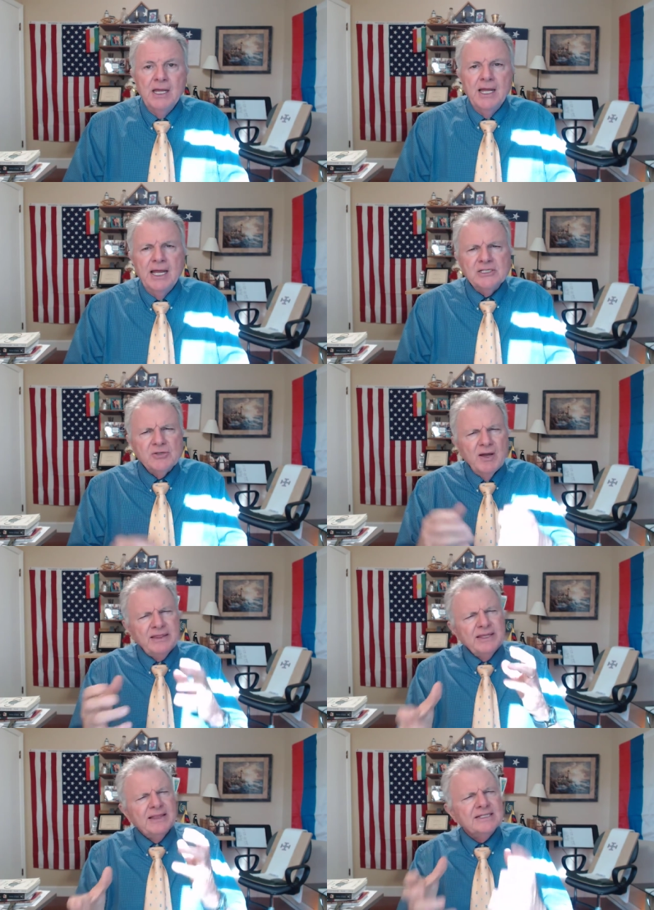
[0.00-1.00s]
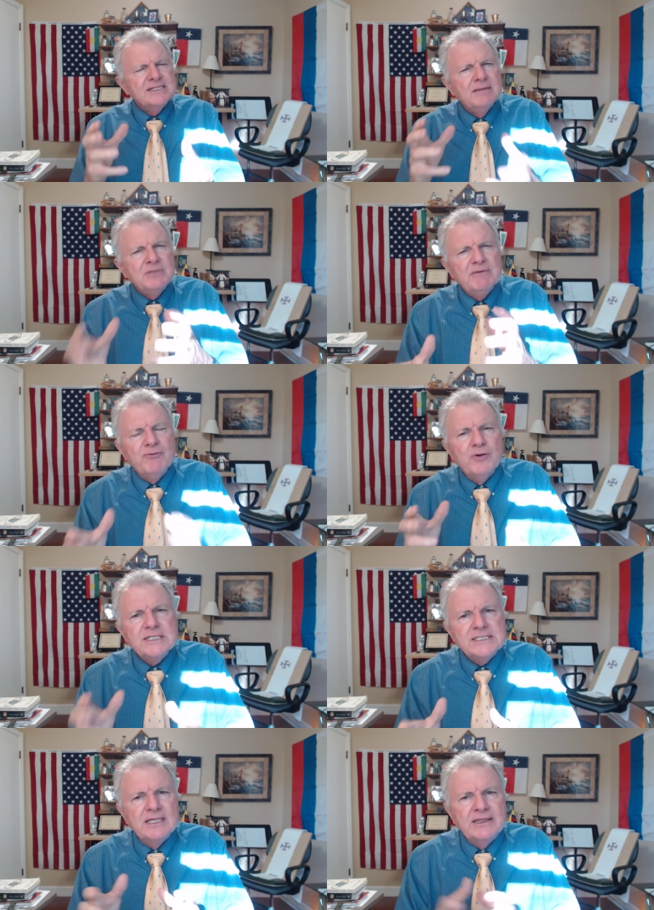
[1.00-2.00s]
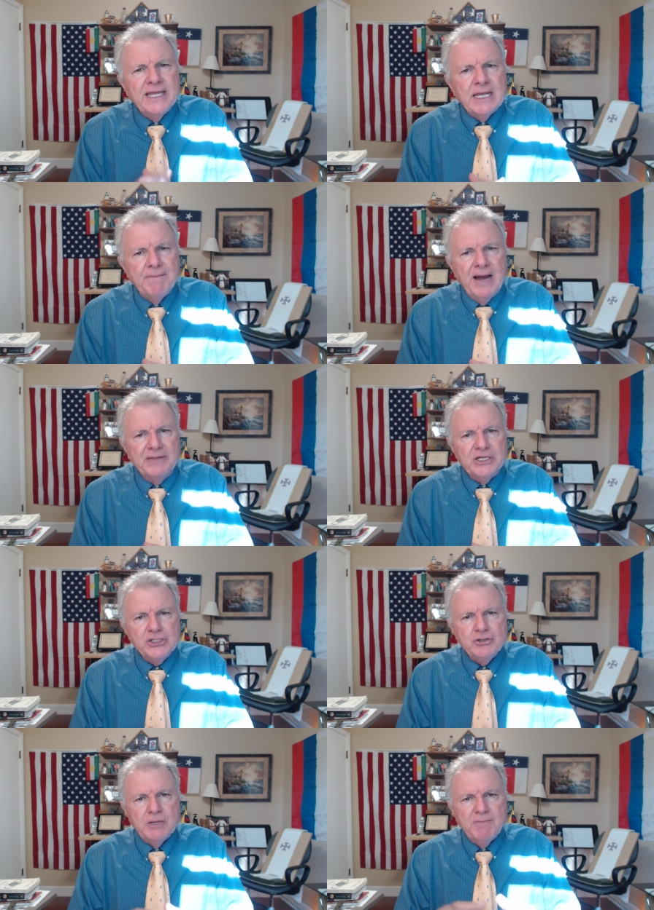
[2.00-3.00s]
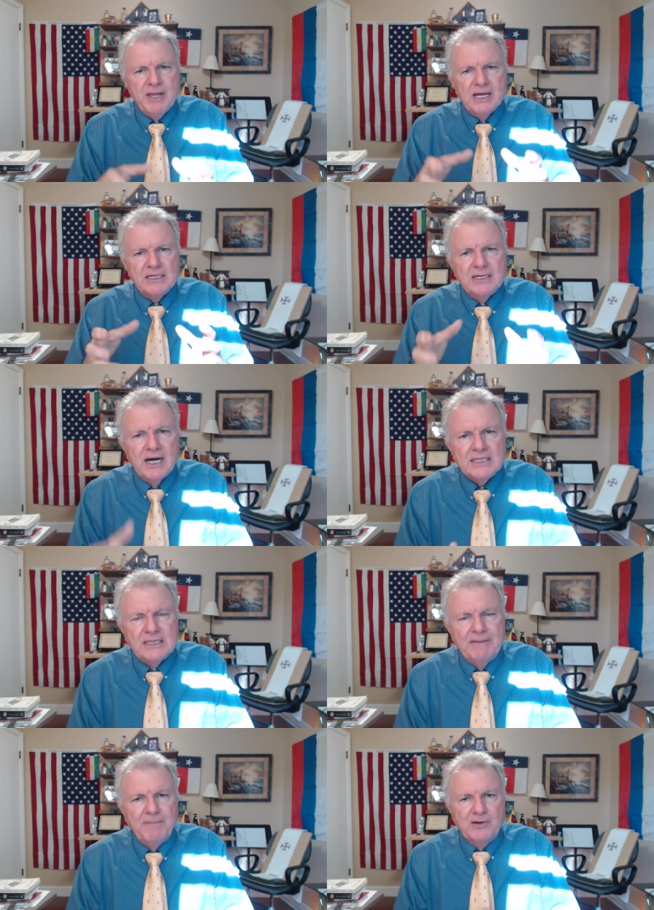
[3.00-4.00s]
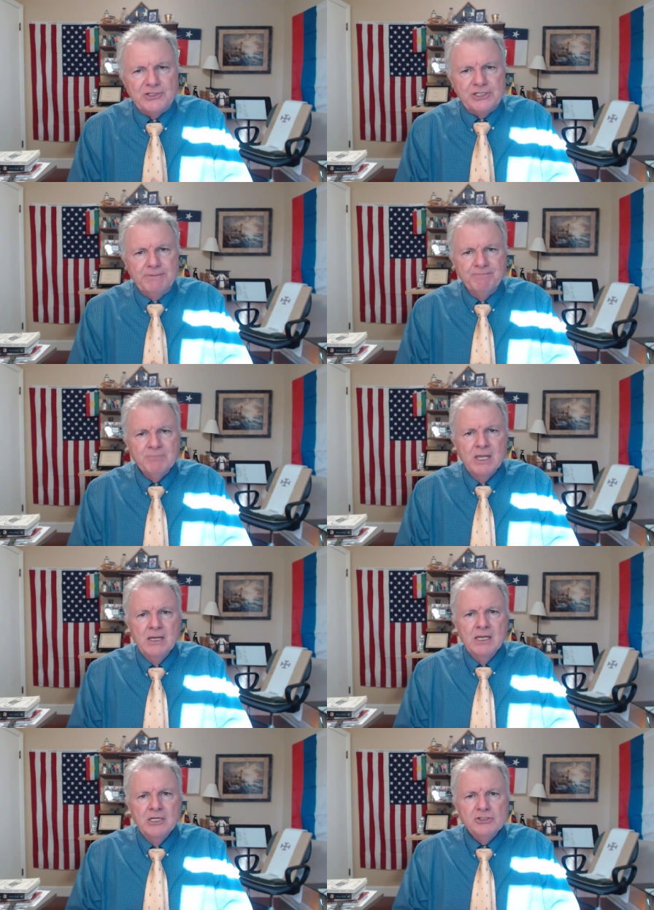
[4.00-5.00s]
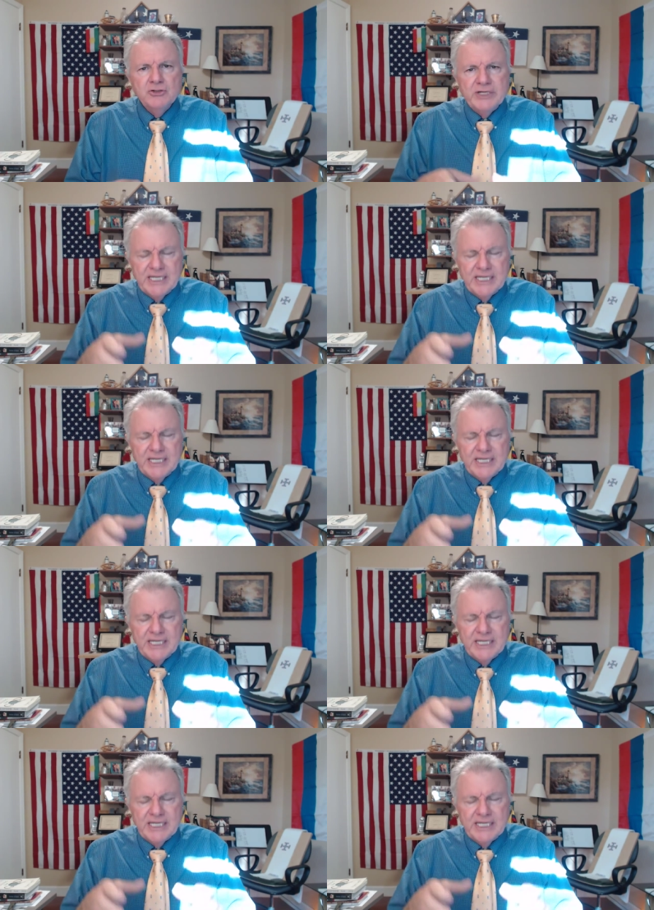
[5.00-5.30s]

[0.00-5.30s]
And so I think that's something for us to think about that you can be a godly person, doing